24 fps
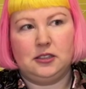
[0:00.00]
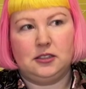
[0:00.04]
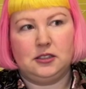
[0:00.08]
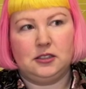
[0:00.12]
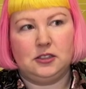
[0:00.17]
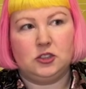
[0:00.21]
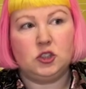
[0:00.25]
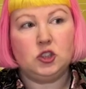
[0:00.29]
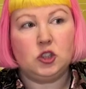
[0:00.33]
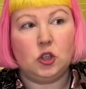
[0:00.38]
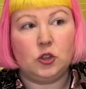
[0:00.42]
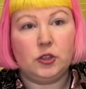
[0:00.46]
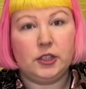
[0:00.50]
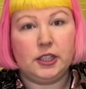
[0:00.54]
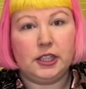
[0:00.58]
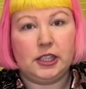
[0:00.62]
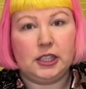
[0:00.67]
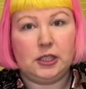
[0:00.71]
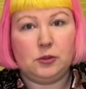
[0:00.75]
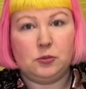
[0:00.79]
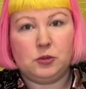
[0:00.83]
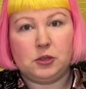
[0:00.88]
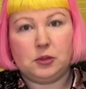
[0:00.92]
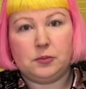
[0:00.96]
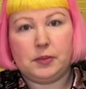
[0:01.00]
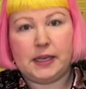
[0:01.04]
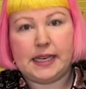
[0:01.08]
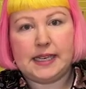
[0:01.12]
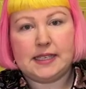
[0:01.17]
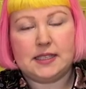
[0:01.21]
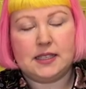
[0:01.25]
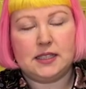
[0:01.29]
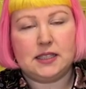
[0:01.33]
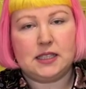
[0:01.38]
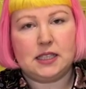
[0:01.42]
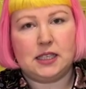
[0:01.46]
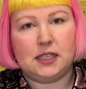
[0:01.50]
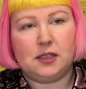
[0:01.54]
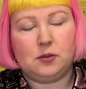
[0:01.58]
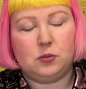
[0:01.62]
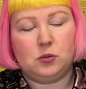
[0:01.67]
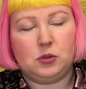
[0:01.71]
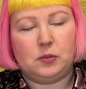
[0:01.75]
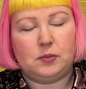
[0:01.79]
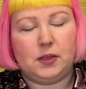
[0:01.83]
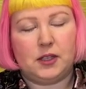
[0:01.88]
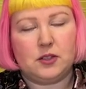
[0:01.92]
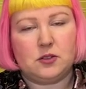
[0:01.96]
chunky wooden pieces. Their
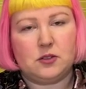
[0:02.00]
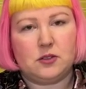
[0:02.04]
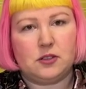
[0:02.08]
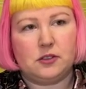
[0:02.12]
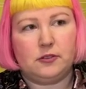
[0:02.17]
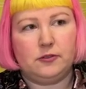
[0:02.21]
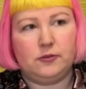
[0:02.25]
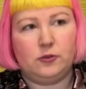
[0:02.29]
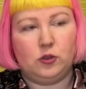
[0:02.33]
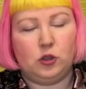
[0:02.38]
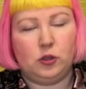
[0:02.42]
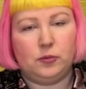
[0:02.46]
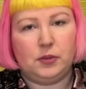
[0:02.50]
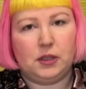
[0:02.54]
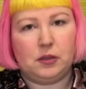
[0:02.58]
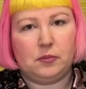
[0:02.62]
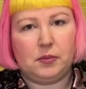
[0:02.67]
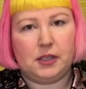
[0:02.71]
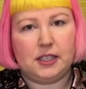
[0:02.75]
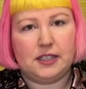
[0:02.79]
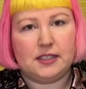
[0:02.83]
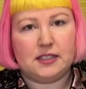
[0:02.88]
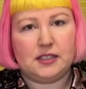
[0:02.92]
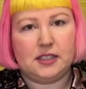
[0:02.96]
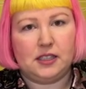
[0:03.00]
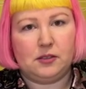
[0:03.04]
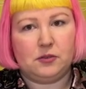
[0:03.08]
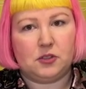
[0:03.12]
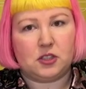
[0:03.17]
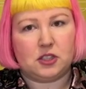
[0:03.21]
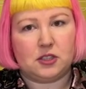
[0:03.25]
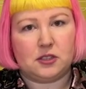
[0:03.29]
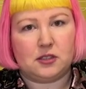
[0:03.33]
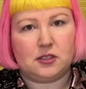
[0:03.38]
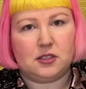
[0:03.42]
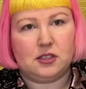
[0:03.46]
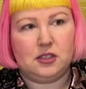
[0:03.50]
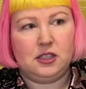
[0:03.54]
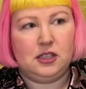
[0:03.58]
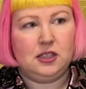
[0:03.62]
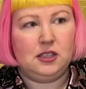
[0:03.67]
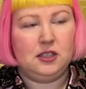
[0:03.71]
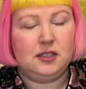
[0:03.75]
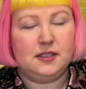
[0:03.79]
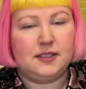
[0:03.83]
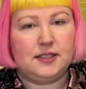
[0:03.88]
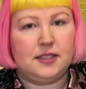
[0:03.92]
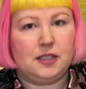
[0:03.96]
wooden puzzles are four millimeters thick, which is
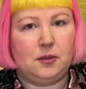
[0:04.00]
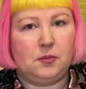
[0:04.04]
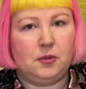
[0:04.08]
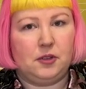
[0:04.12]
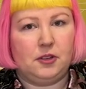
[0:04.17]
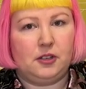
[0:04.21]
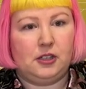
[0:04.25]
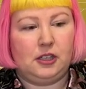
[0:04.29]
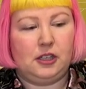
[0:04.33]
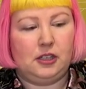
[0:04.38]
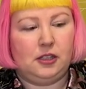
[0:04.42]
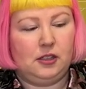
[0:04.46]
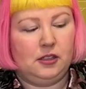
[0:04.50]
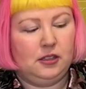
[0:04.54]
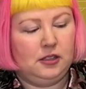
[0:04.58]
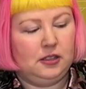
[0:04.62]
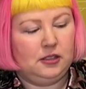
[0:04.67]
some of the,